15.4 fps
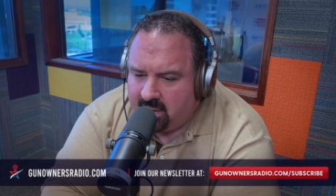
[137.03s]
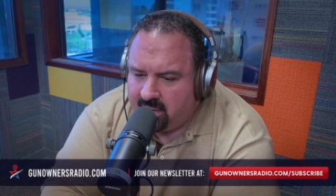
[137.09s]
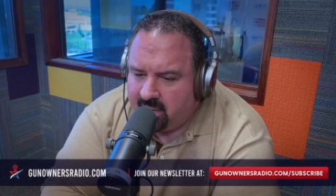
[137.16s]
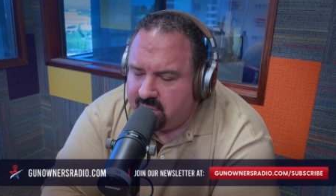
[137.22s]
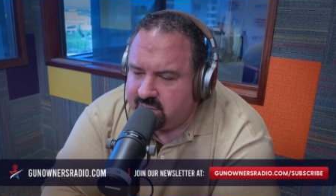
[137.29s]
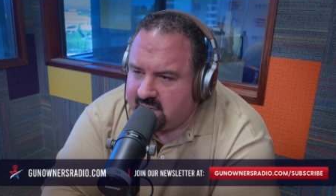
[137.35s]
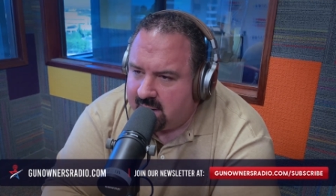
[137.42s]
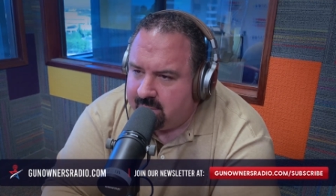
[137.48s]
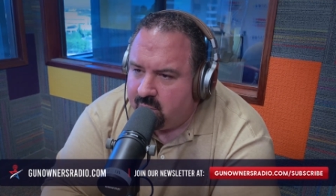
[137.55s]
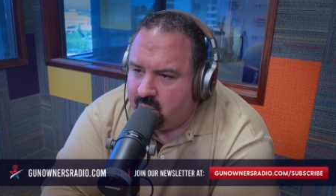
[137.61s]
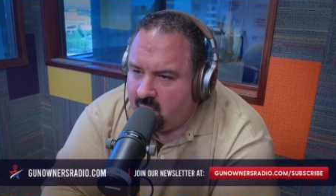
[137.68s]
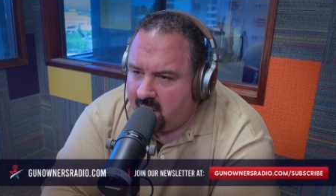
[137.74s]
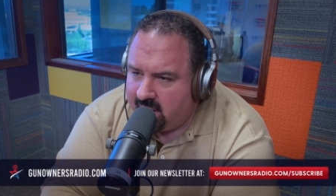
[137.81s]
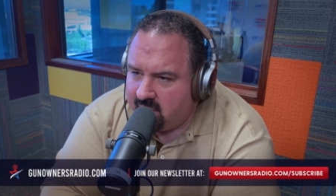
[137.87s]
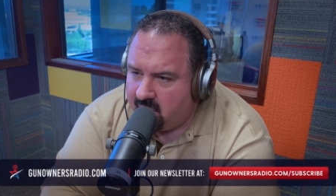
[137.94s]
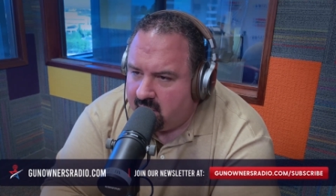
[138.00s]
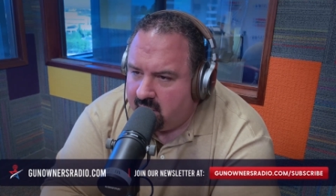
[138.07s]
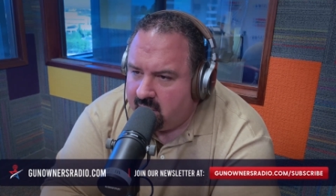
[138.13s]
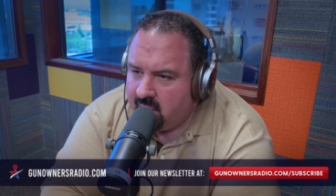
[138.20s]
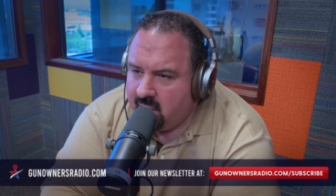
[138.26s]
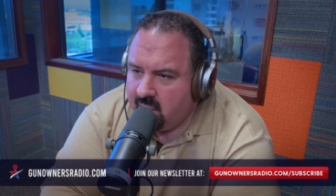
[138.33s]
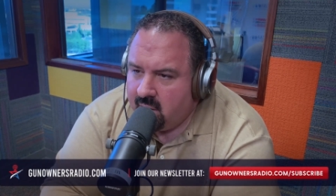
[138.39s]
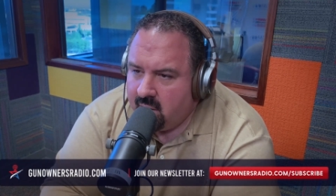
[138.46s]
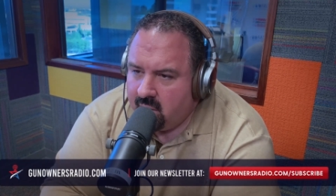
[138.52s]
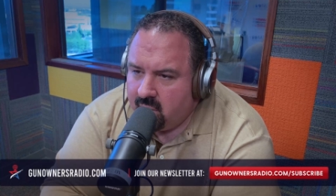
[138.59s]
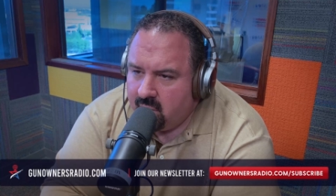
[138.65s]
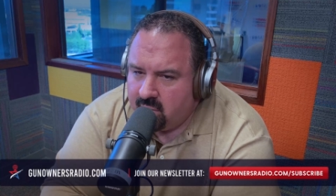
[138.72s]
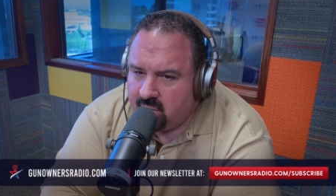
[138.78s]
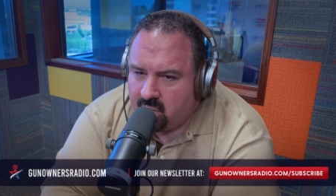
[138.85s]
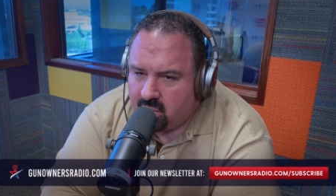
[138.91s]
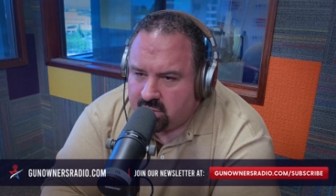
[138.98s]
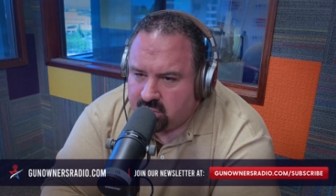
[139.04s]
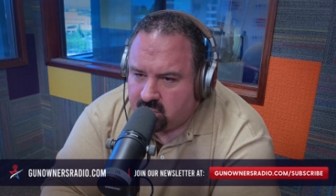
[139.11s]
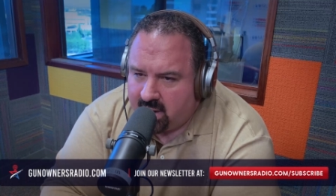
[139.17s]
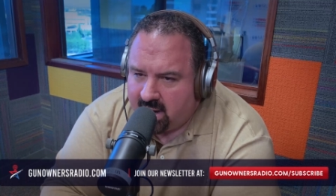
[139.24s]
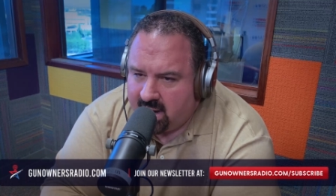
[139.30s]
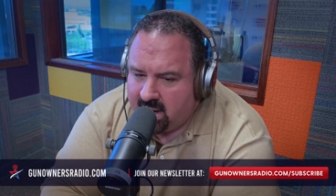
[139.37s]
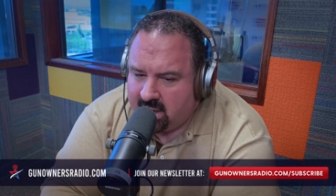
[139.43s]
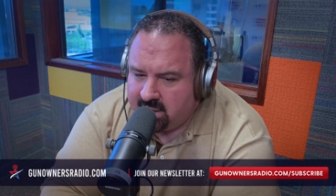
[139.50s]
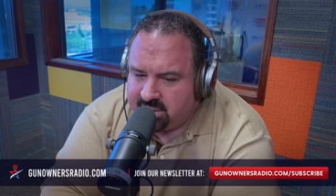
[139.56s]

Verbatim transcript: And then there's Amy Reichert who of course ran.